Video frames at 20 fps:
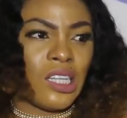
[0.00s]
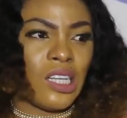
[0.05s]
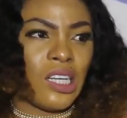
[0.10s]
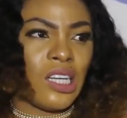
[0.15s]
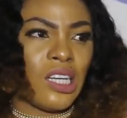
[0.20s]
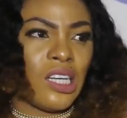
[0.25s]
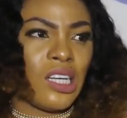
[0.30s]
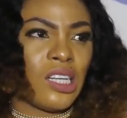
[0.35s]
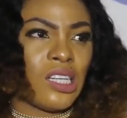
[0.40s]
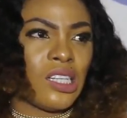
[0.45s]

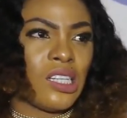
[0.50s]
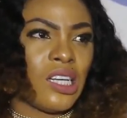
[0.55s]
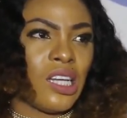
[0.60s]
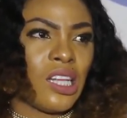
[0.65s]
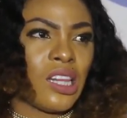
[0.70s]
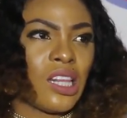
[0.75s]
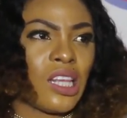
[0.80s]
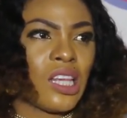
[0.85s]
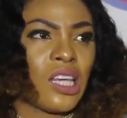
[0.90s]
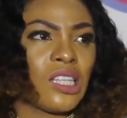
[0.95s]

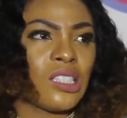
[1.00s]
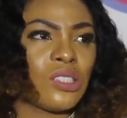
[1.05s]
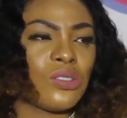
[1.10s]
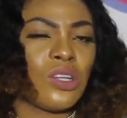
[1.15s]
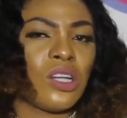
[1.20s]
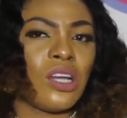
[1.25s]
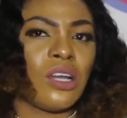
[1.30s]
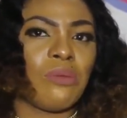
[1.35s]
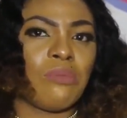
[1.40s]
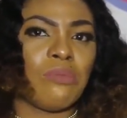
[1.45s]
I think it's
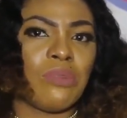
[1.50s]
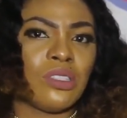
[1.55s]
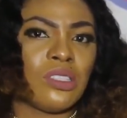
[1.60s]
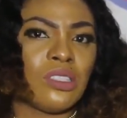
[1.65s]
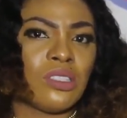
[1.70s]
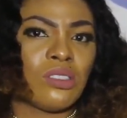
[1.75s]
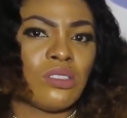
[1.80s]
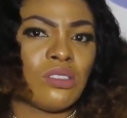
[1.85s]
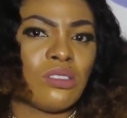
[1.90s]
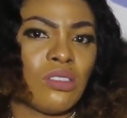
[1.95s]
when I
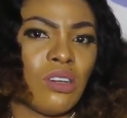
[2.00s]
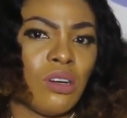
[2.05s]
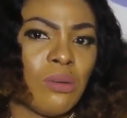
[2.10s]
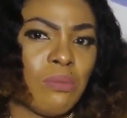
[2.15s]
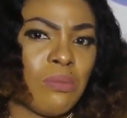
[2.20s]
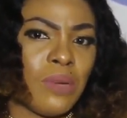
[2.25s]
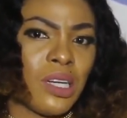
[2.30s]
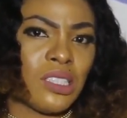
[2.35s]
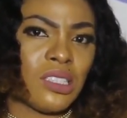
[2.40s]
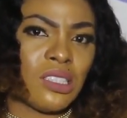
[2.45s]
beat
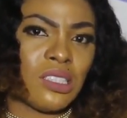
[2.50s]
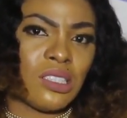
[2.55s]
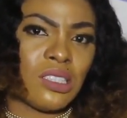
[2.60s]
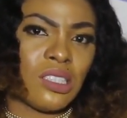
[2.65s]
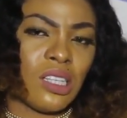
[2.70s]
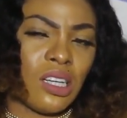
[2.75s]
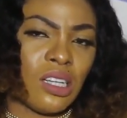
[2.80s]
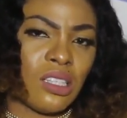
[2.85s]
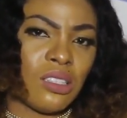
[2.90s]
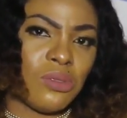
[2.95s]
up my
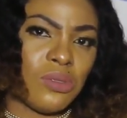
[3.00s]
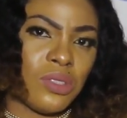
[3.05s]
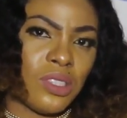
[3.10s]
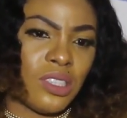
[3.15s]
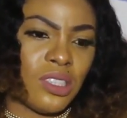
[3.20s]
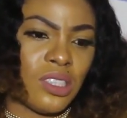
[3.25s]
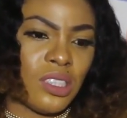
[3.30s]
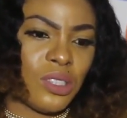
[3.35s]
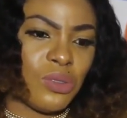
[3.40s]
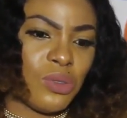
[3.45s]
sister
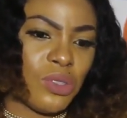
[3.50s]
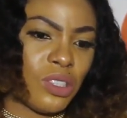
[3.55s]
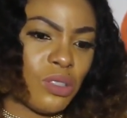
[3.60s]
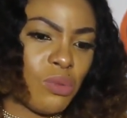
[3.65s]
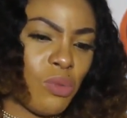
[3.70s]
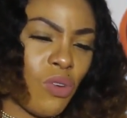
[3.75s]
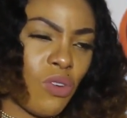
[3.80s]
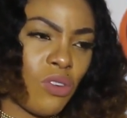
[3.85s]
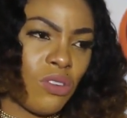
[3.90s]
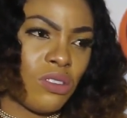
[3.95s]
when she was
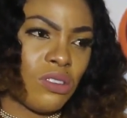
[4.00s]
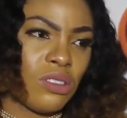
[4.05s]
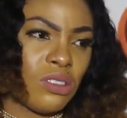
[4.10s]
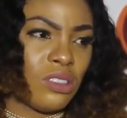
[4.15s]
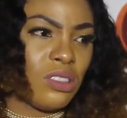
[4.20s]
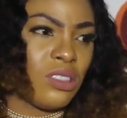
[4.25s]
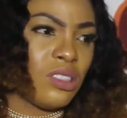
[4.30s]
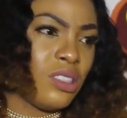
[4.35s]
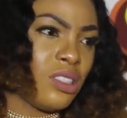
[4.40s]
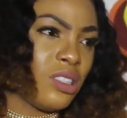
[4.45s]
small
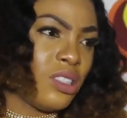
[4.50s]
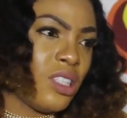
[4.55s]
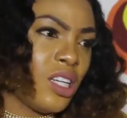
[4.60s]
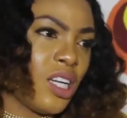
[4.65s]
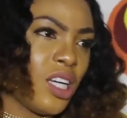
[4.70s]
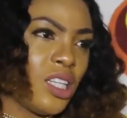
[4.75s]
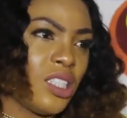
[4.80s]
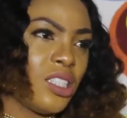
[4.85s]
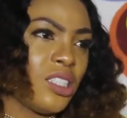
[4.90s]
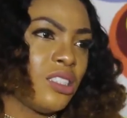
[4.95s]

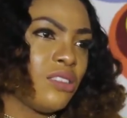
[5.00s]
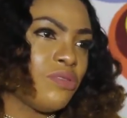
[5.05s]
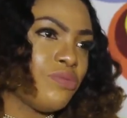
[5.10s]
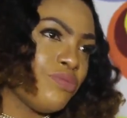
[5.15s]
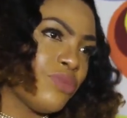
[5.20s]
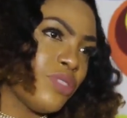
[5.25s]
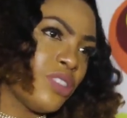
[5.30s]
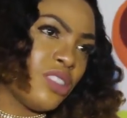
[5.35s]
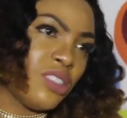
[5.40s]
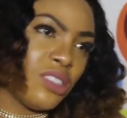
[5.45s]
and
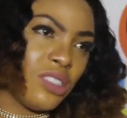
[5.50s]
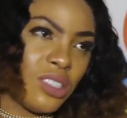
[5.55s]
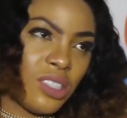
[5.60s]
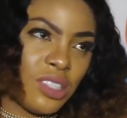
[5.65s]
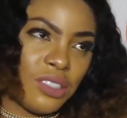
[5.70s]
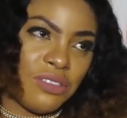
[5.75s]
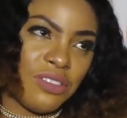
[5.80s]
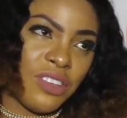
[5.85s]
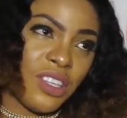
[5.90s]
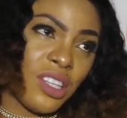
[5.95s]

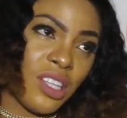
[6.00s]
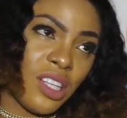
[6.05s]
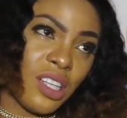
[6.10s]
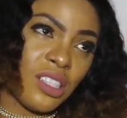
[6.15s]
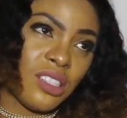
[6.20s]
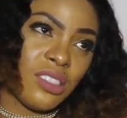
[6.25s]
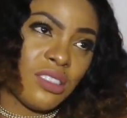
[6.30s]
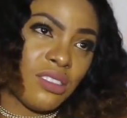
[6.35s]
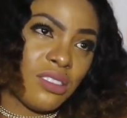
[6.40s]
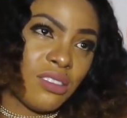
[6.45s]
she
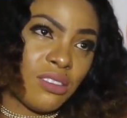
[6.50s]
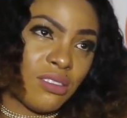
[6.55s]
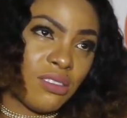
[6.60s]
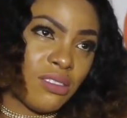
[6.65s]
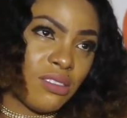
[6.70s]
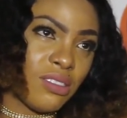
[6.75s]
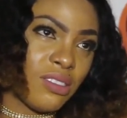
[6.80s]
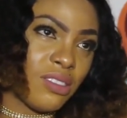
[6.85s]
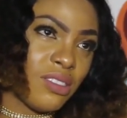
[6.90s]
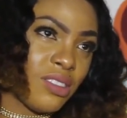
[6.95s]
fainted.
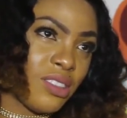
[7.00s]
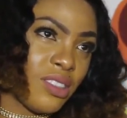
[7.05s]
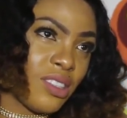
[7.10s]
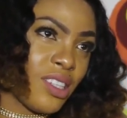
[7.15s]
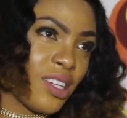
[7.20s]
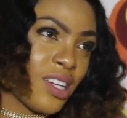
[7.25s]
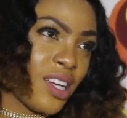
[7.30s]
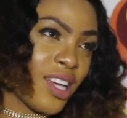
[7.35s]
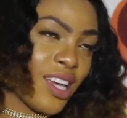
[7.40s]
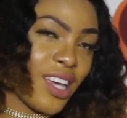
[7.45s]

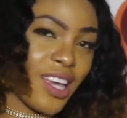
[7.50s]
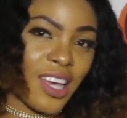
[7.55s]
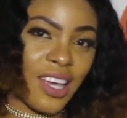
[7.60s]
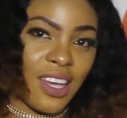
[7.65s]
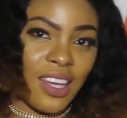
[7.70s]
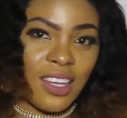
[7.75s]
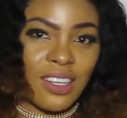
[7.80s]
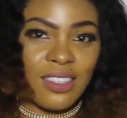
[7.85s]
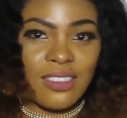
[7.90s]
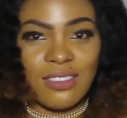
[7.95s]

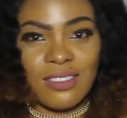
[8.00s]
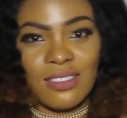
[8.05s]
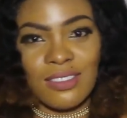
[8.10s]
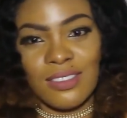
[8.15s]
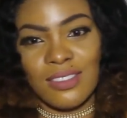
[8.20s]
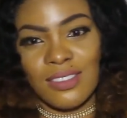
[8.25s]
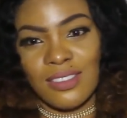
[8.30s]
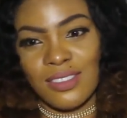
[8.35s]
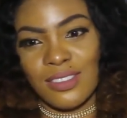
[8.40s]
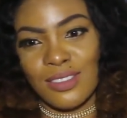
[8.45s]
Yeah,
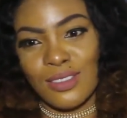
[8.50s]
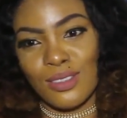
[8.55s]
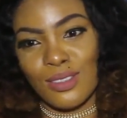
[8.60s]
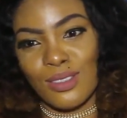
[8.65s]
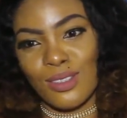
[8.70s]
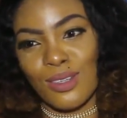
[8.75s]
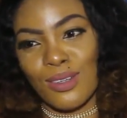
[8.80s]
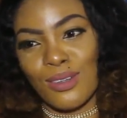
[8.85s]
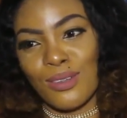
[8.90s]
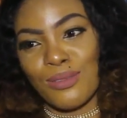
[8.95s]

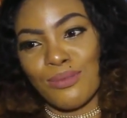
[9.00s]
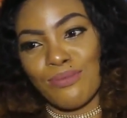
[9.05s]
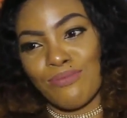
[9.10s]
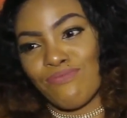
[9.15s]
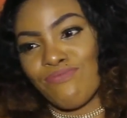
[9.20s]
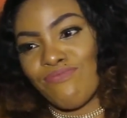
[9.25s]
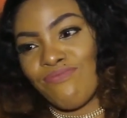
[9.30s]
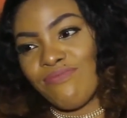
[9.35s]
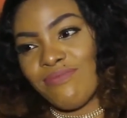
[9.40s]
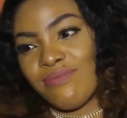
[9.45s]
so
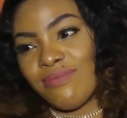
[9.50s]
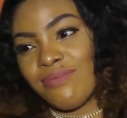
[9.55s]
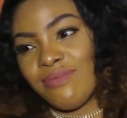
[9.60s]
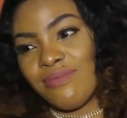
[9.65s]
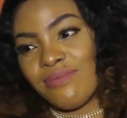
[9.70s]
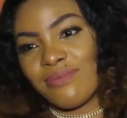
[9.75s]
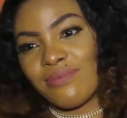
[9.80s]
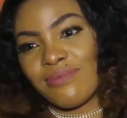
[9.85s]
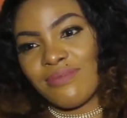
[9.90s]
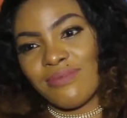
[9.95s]

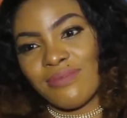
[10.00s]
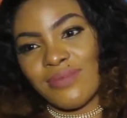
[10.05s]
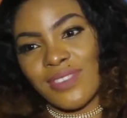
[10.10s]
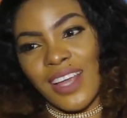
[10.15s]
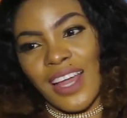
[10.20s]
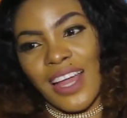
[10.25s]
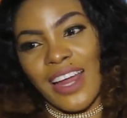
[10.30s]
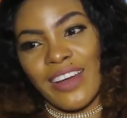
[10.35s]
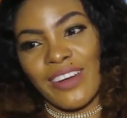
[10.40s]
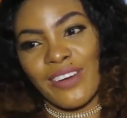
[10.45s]

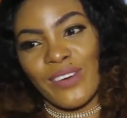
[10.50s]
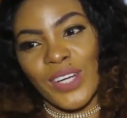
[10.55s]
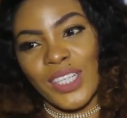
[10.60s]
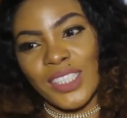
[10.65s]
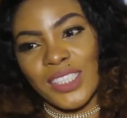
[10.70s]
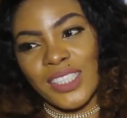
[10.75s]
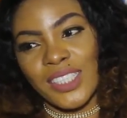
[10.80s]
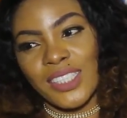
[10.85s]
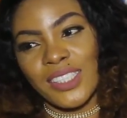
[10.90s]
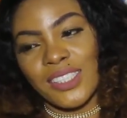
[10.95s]
I
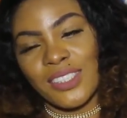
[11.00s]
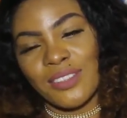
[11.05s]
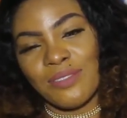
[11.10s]
regret it.